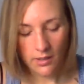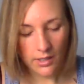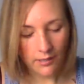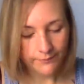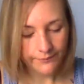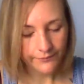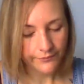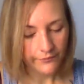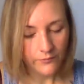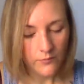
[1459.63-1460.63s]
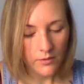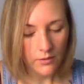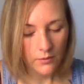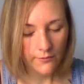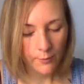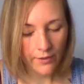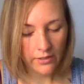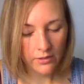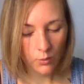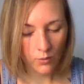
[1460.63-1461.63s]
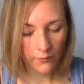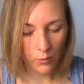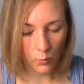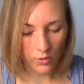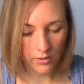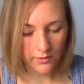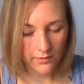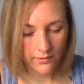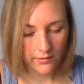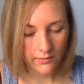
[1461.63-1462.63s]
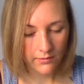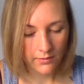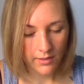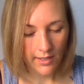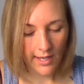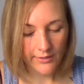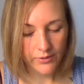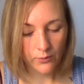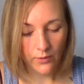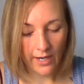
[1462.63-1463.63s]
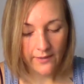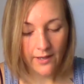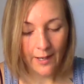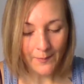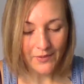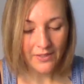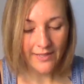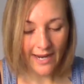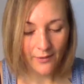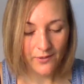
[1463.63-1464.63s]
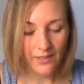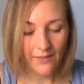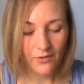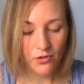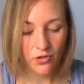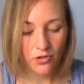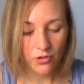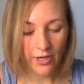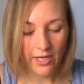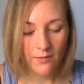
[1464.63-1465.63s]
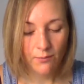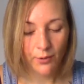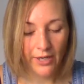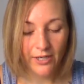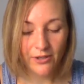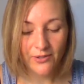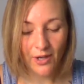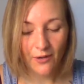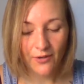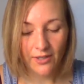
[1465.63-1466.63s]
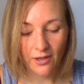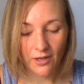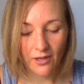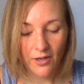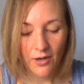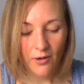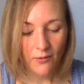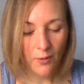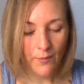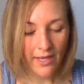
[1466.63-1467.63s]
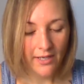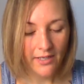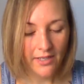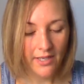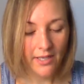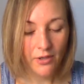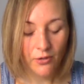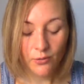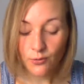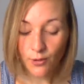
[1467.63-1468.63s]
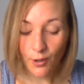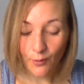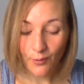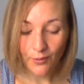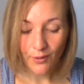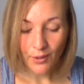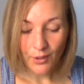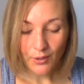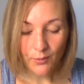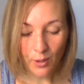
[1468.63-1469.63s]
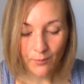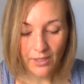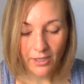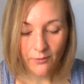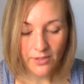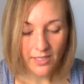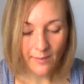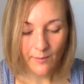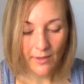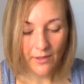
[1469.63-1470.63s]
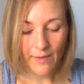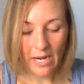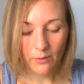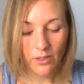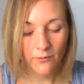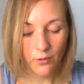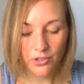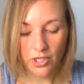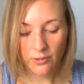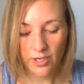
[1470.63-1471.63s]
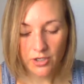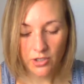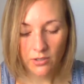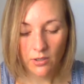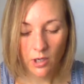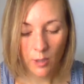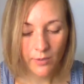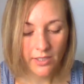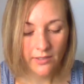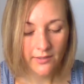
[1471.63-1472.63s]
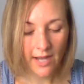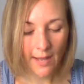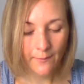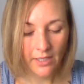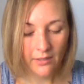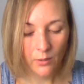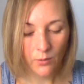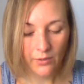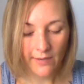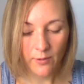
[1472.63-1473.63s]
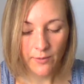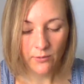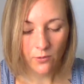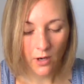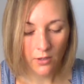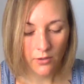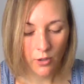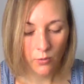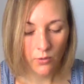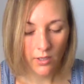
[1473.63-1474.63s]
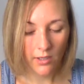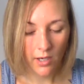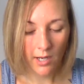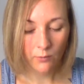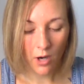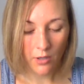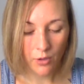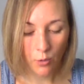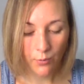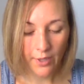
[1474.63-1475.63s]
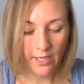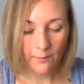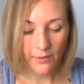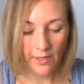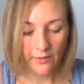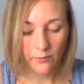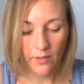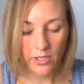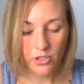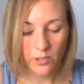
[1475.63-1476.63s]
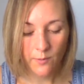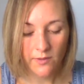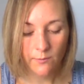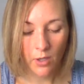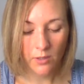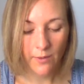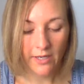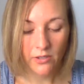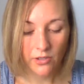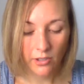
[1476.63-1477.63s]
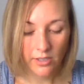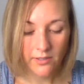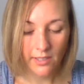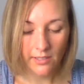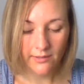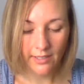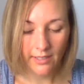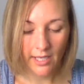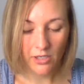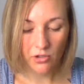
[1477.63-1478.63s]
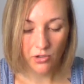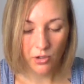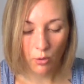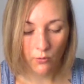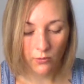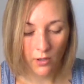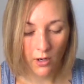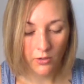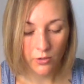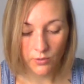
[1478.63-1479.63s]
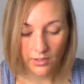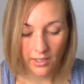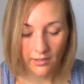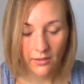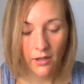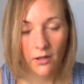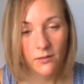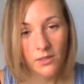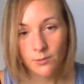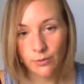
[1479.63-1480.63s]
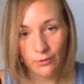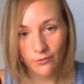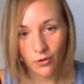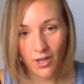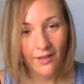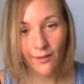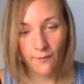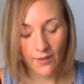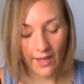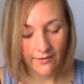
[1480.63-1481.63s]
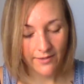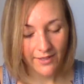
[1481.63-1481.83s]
Um, for better or for worse. As you ride the ups and downs and even strain, break yourself, and are remade in new growth, You are being redeemed by the power of regeneration. Harmony does not mean there will never be wrong note, a wrong note played, but that the relationship is marked by endurance and dedication to overall unity. Oh, that's beautiful. I love that.